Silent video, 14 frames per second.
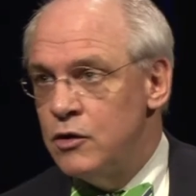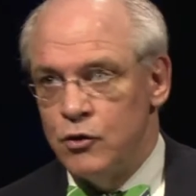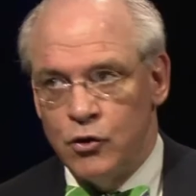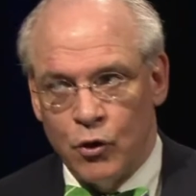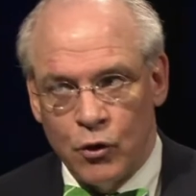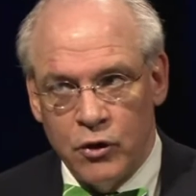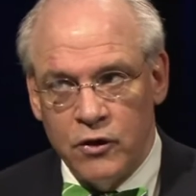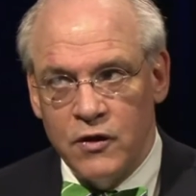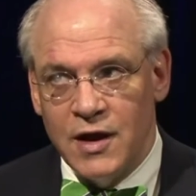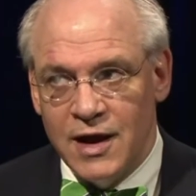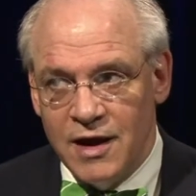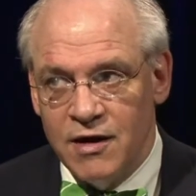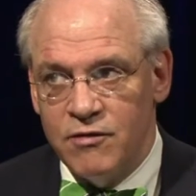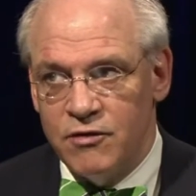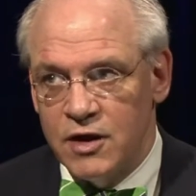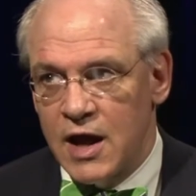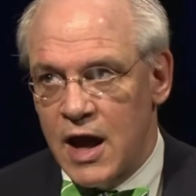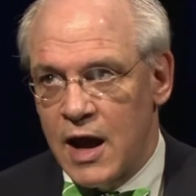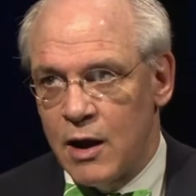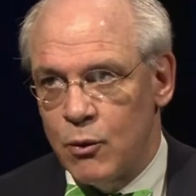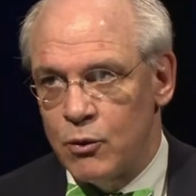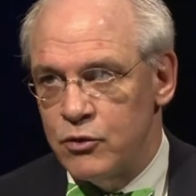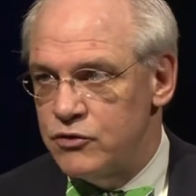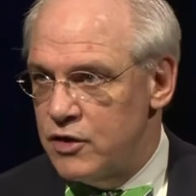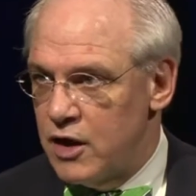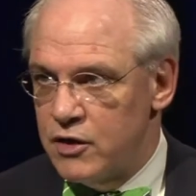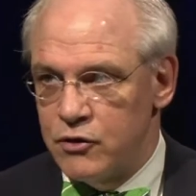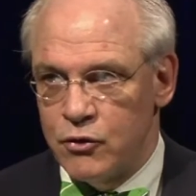during the evening hours,
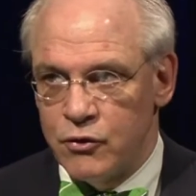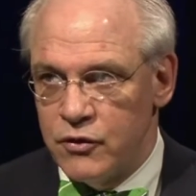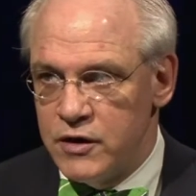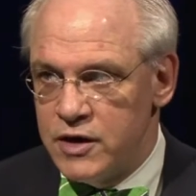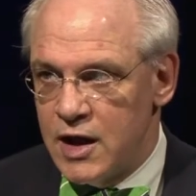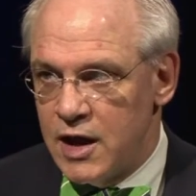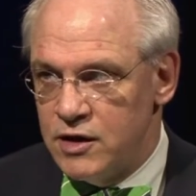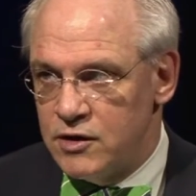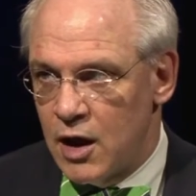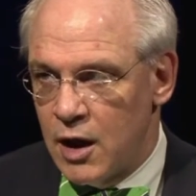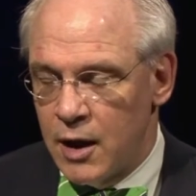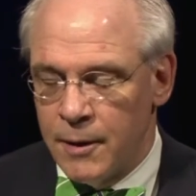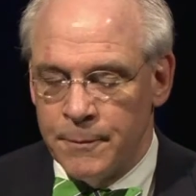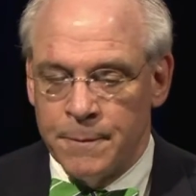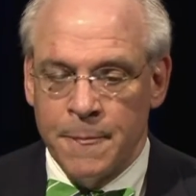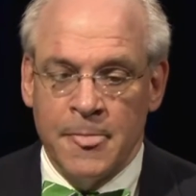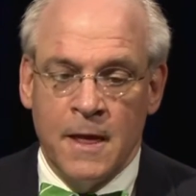not during the daytime.